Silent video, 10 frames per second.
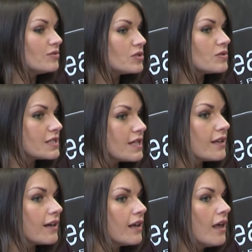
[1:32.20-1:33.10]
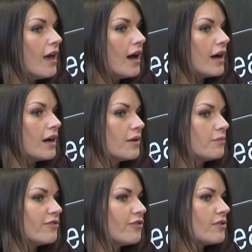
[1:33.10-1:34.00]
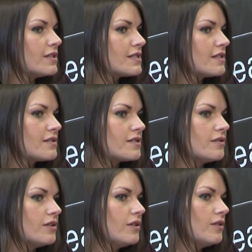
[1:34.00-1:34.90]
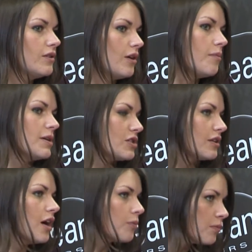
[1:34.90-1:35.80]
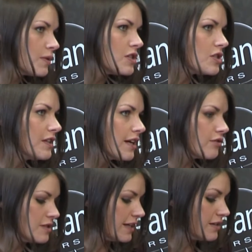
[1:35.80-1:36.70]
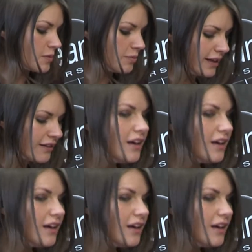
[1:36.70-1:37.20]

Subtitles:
you do see that. For instance, you know, I mentioned the cup competition there. Crusaders were playing.